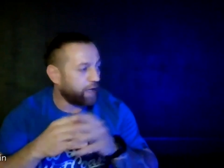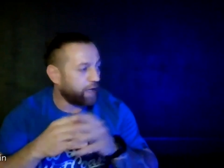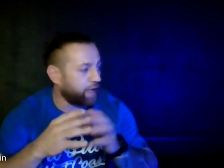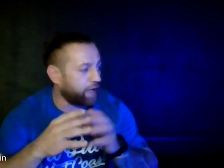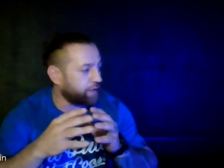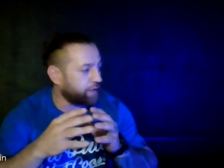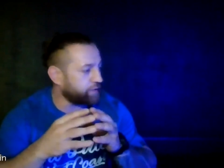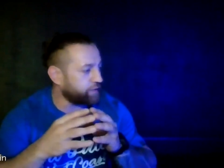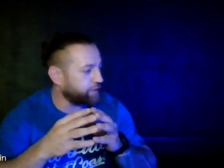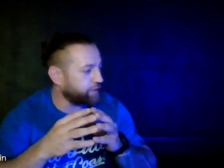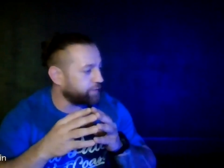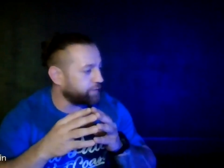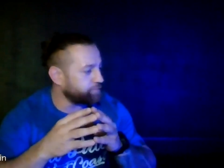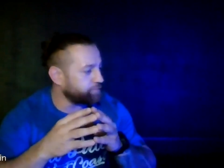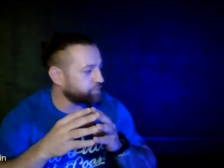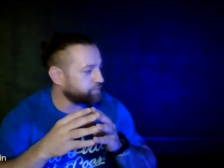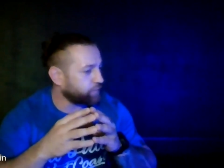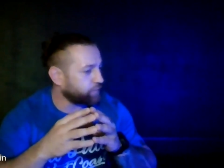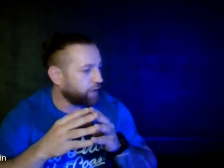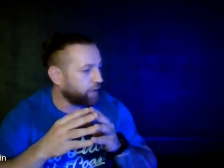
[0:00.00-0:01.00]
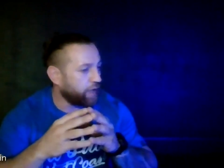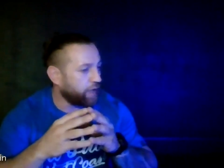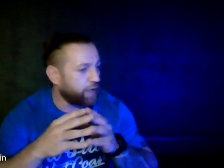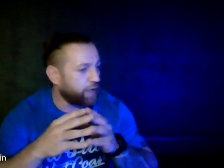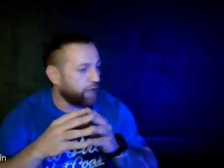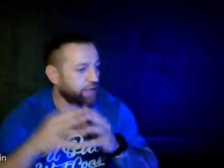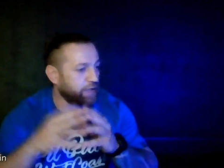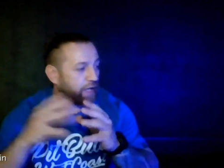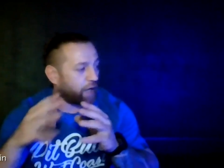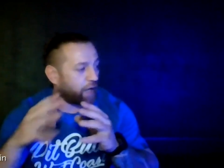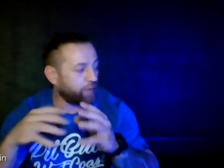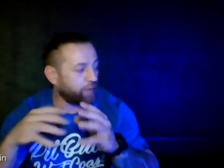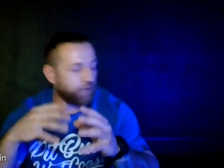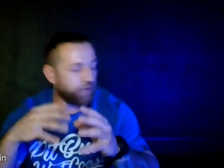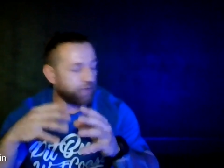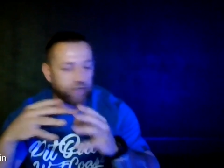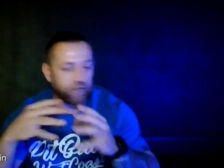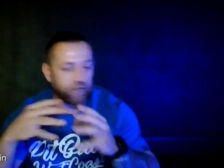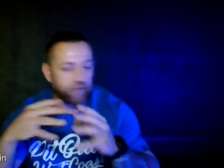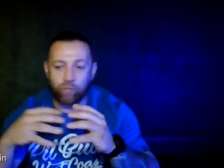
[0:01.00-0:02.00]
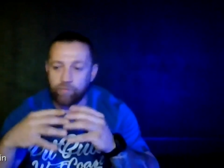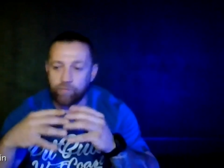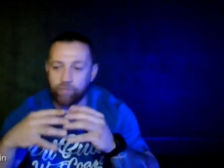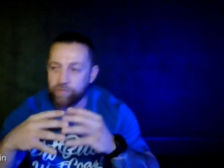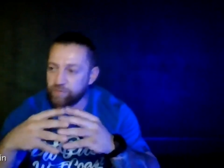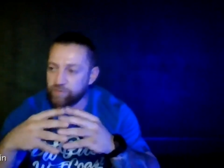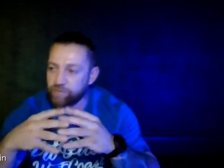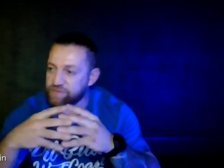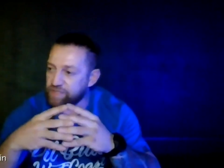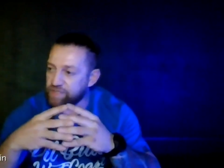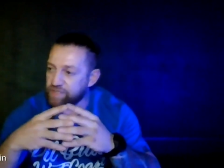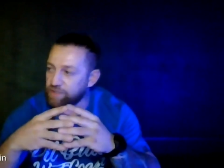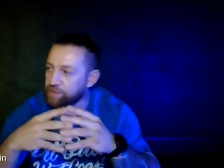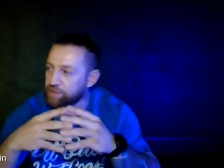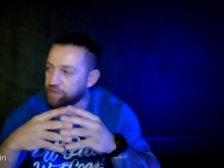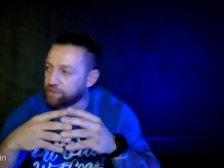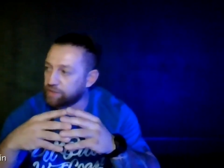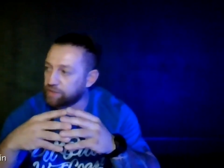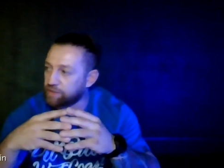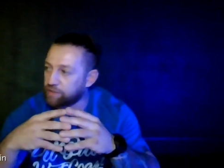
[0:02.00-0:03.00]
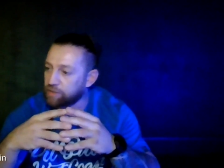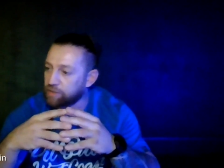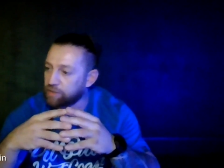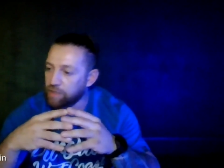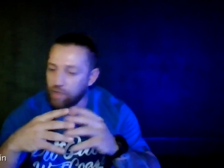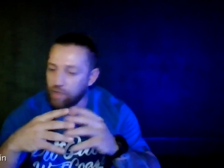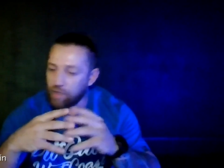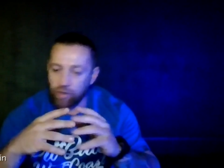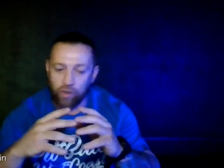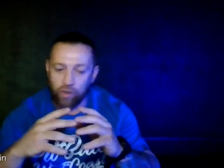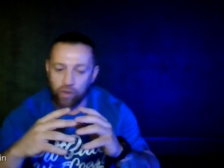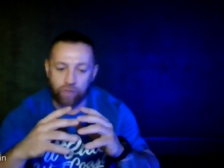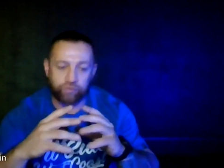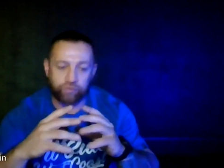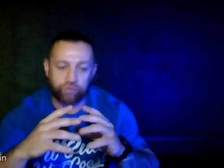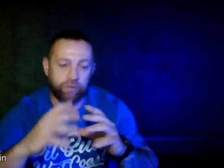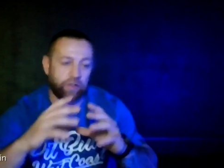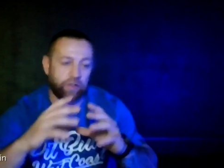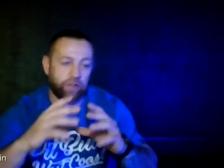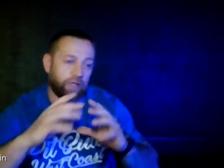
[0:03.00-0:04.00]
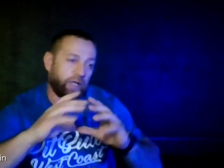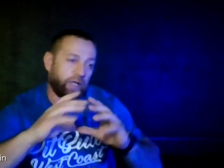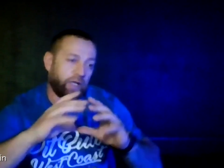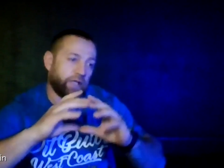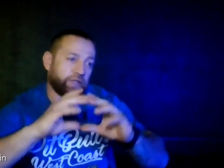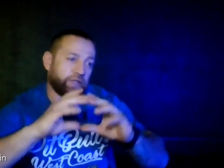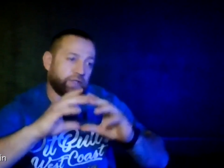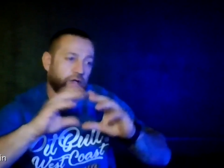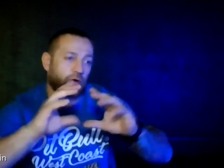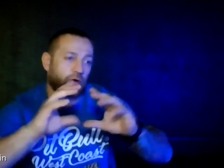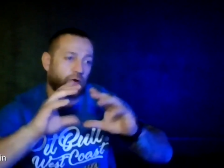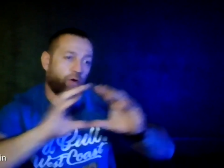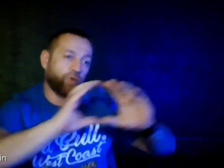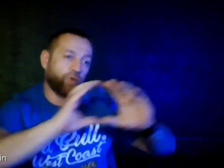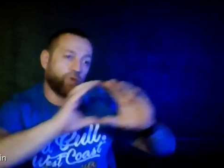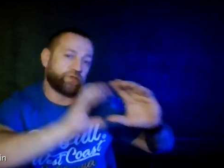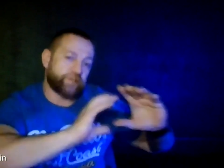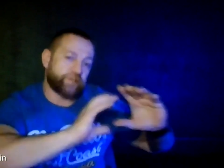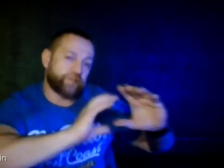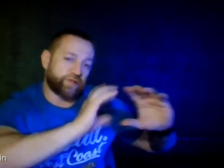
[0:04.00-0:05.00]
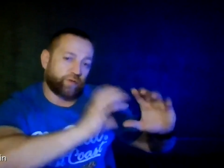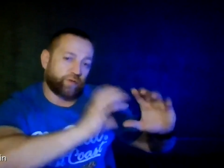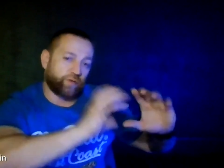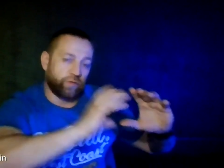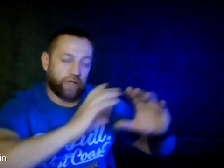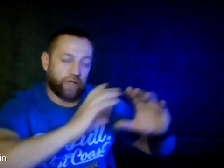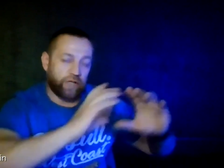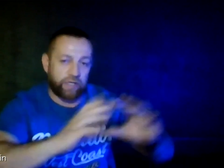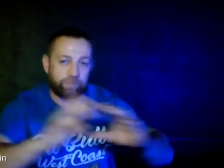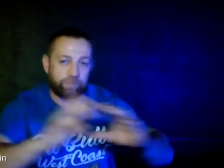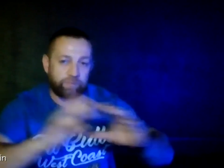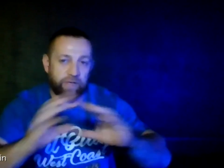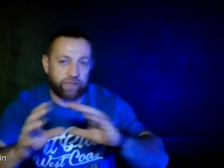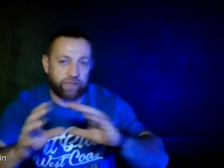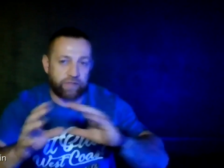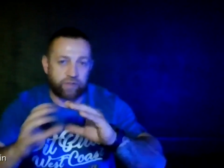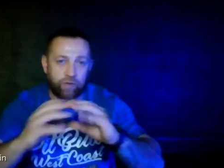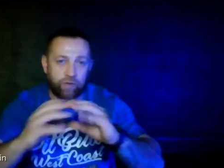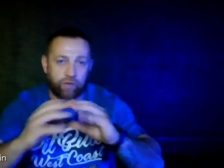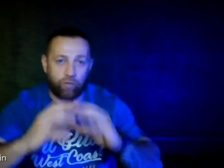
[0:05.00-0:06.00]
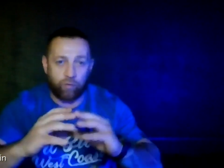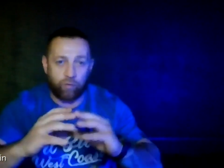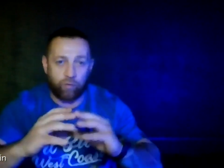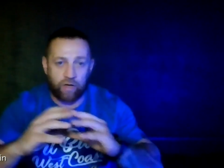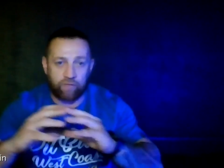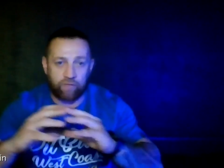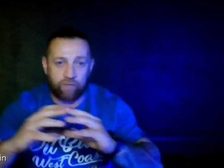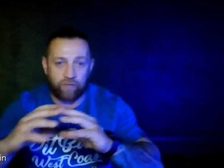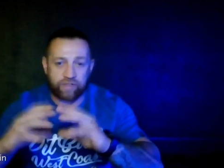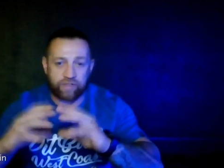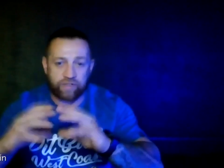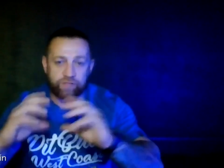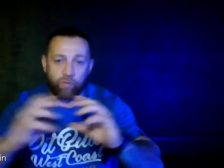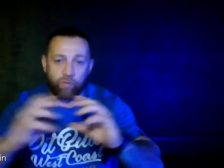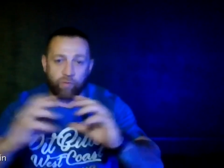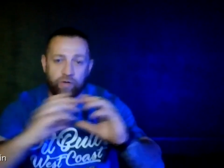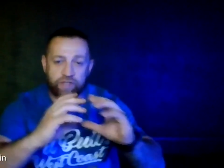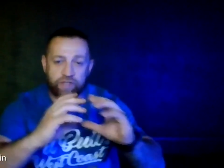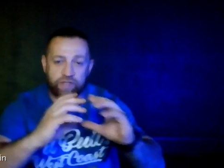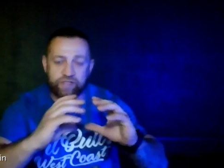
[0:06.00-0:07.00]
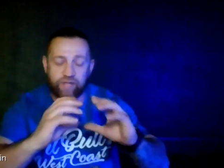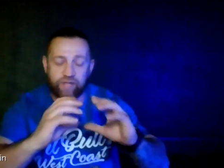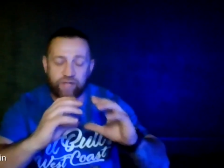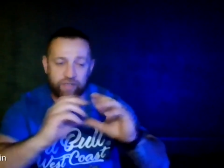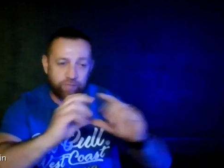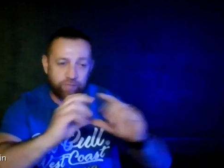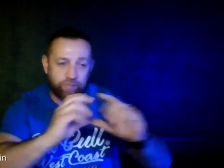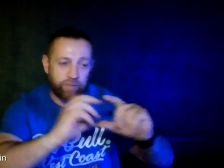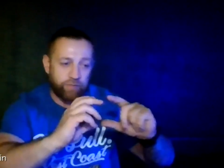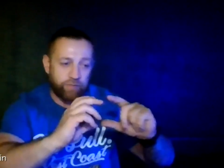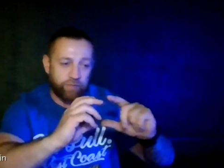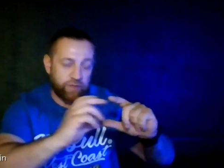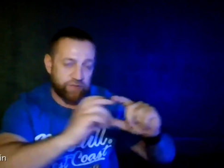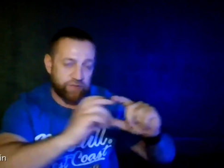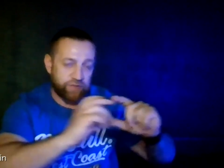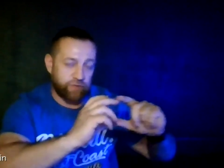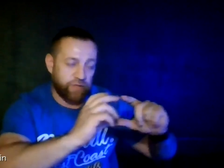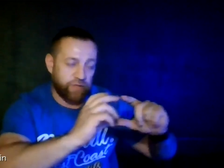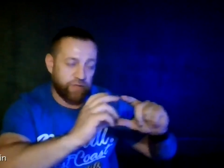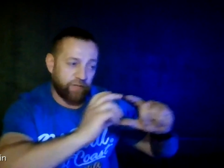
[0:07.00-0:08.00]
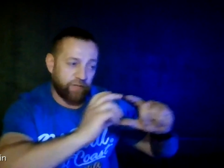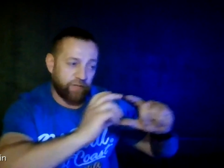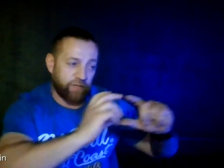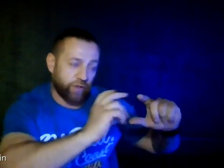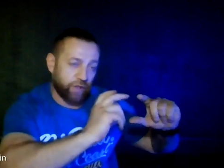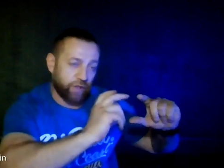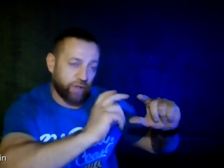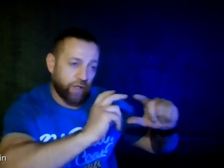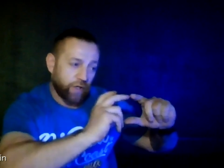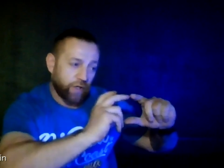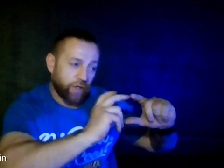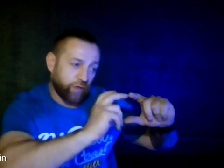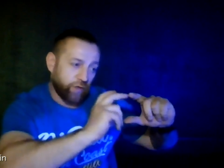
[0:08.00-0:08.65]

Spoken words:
And yeah, I'm getting what people saying, like old school light painting or whatever is more excitement because you never know